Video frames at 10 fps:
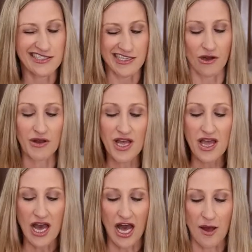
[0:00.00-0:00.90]
So
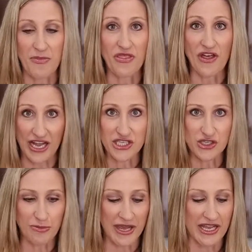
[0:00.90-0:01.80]
that's
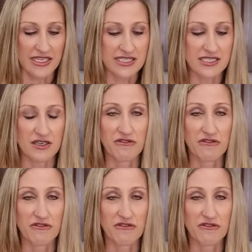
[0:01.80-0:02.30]
your base